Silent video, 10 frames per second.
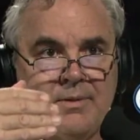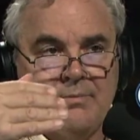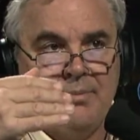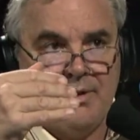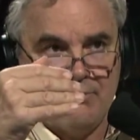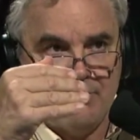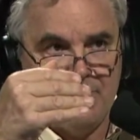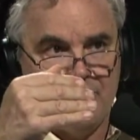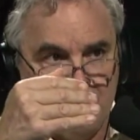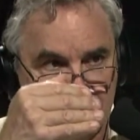but
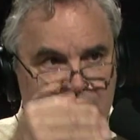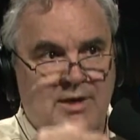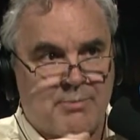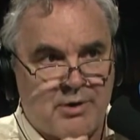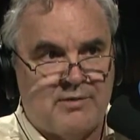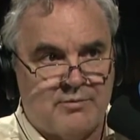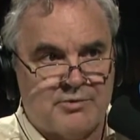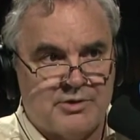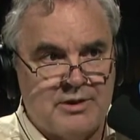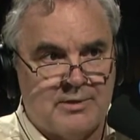you're separated from
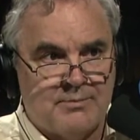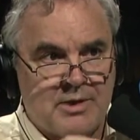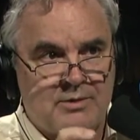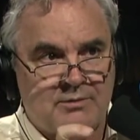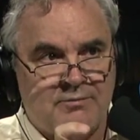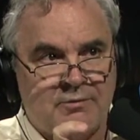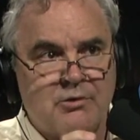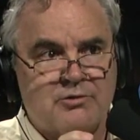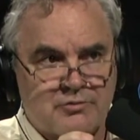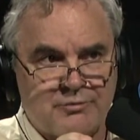sin and the
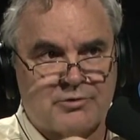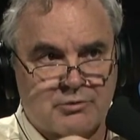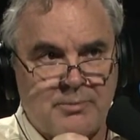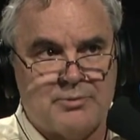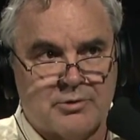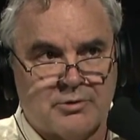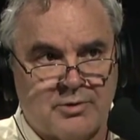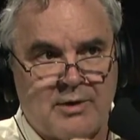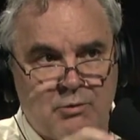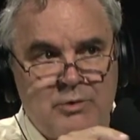verse from scripture
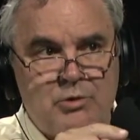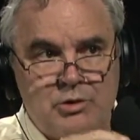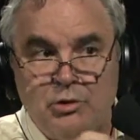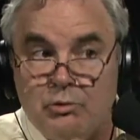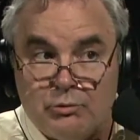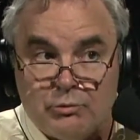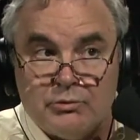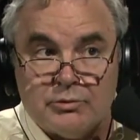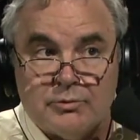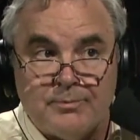that we would
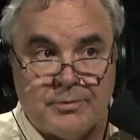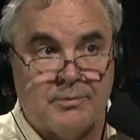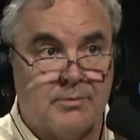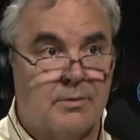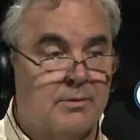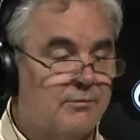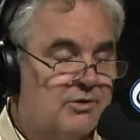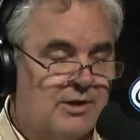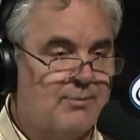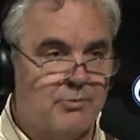use for
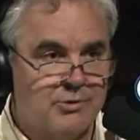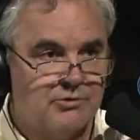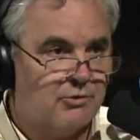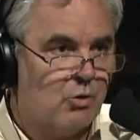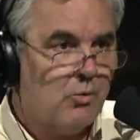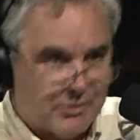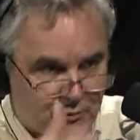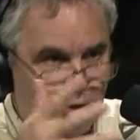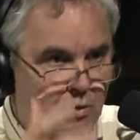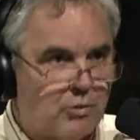example we use the roman
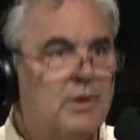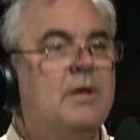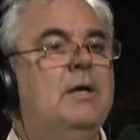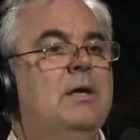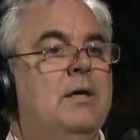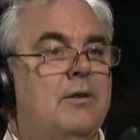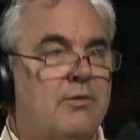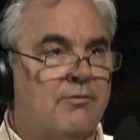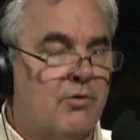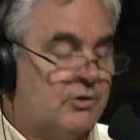road
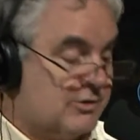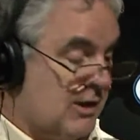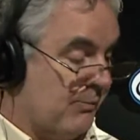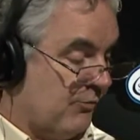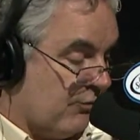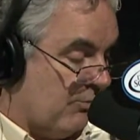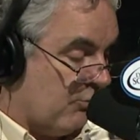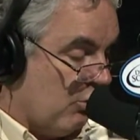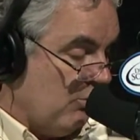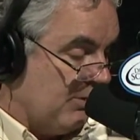the verse comes from
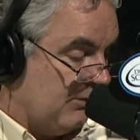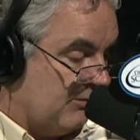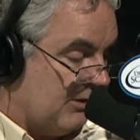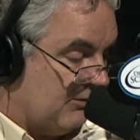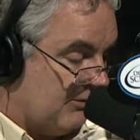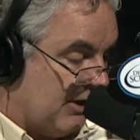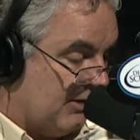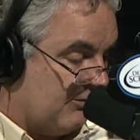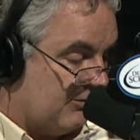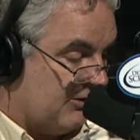romans that
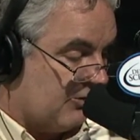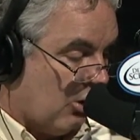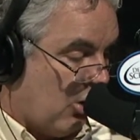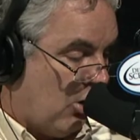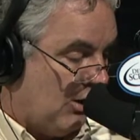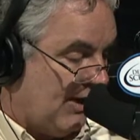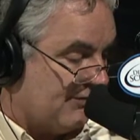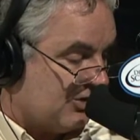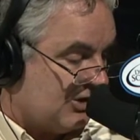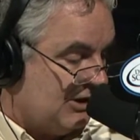says since all have
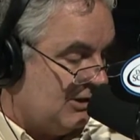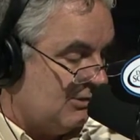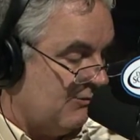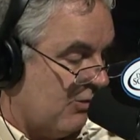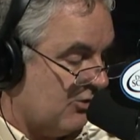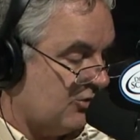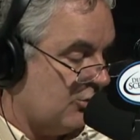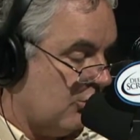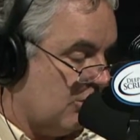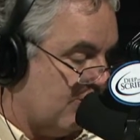sinned and fall
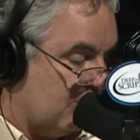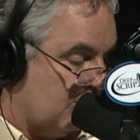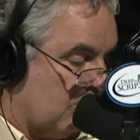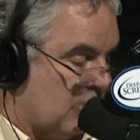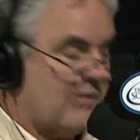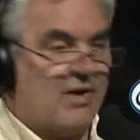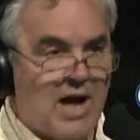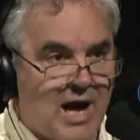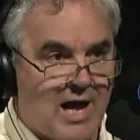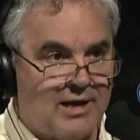short of the glory of
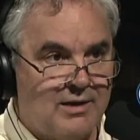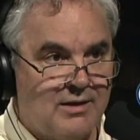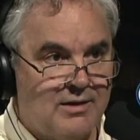god